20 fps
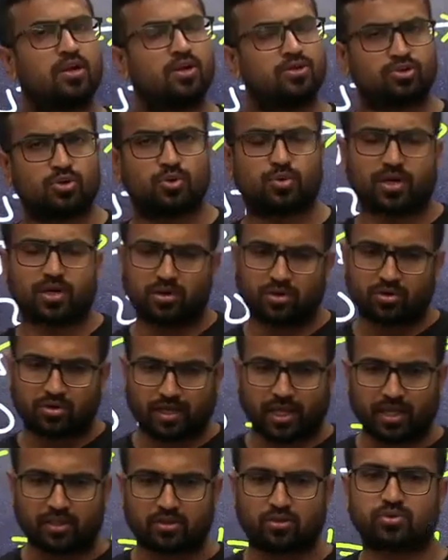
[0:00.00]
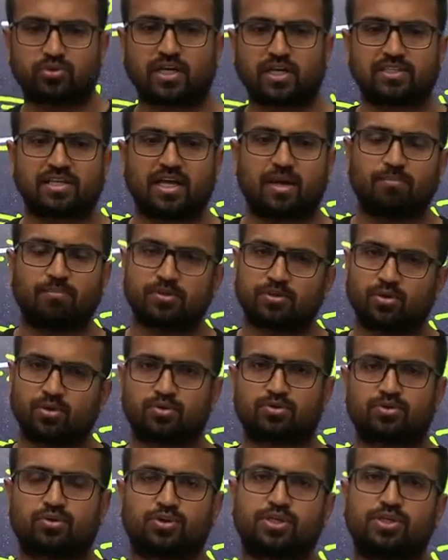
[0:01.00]
So you can take those examples,
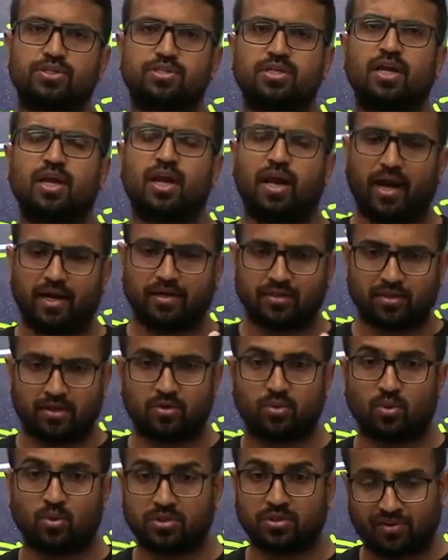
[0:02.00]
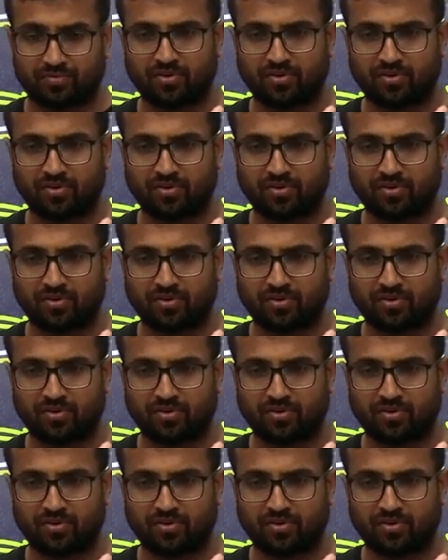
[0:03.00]
those questions, and the notes.